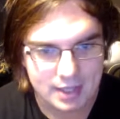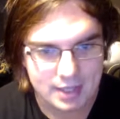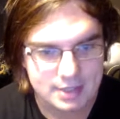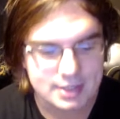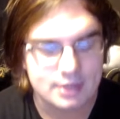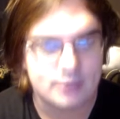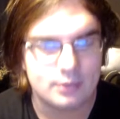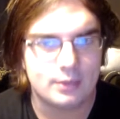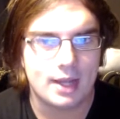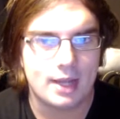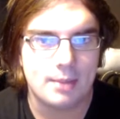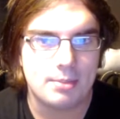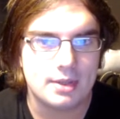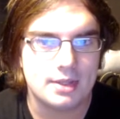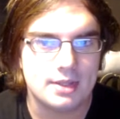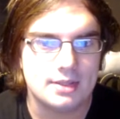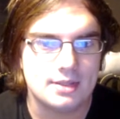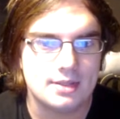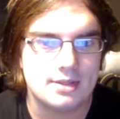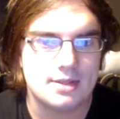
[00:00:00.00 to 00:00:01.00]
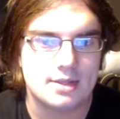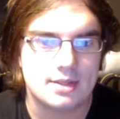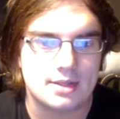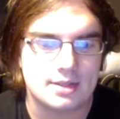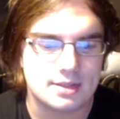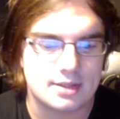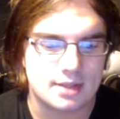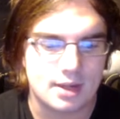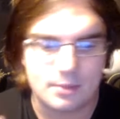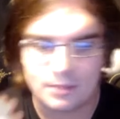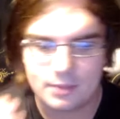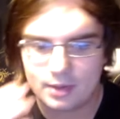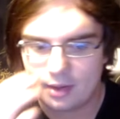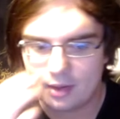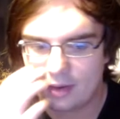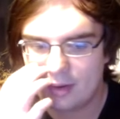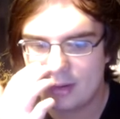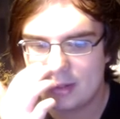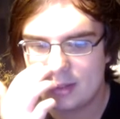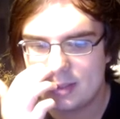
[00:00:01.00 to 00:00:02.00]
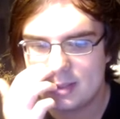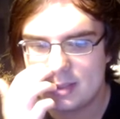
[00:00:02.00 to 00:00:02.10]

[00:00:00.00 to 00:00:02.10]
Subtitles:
weapons in some regards.